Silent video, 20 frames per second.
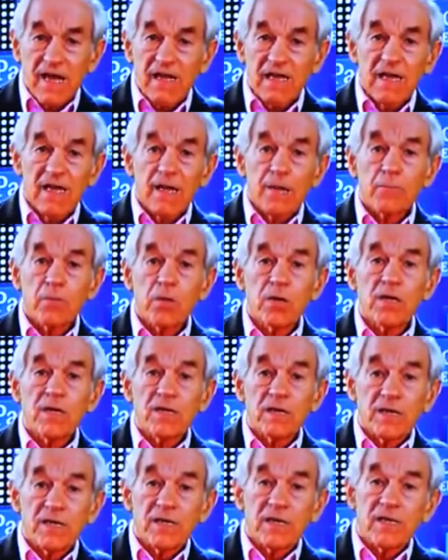
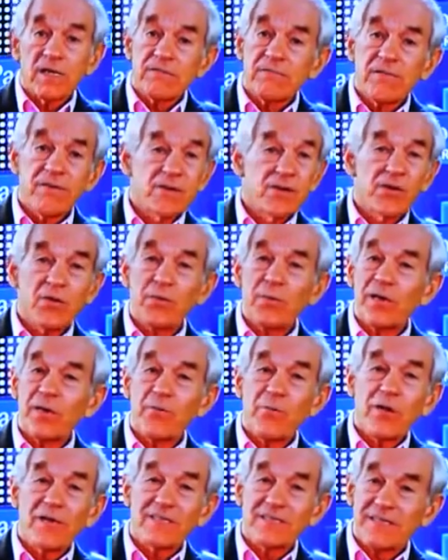Politically, nobody
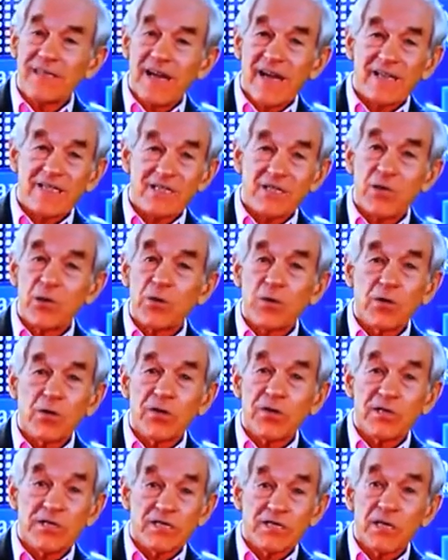wants that, so you're going
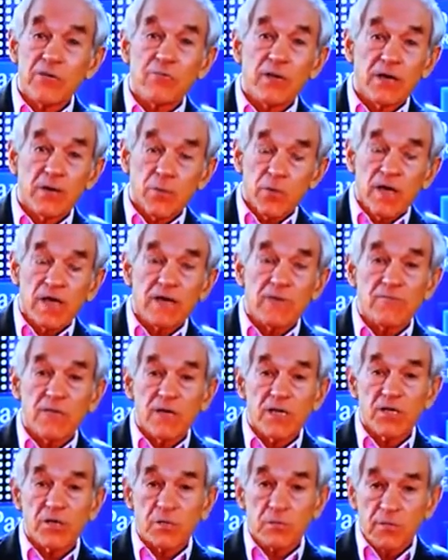to see runaway
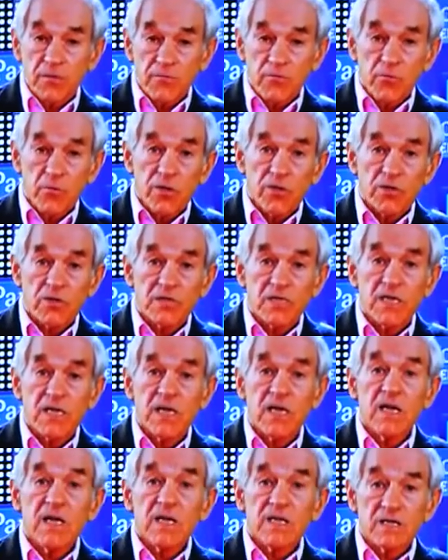inflation before you see
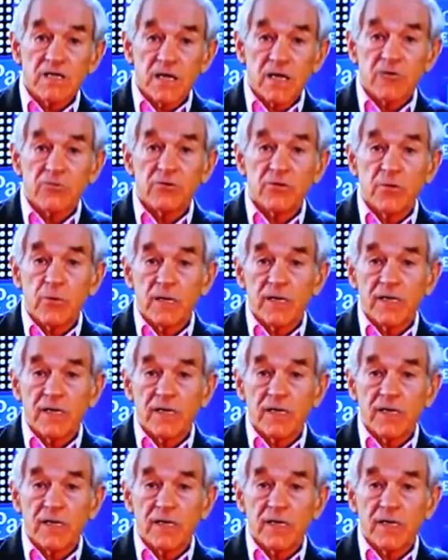this country wake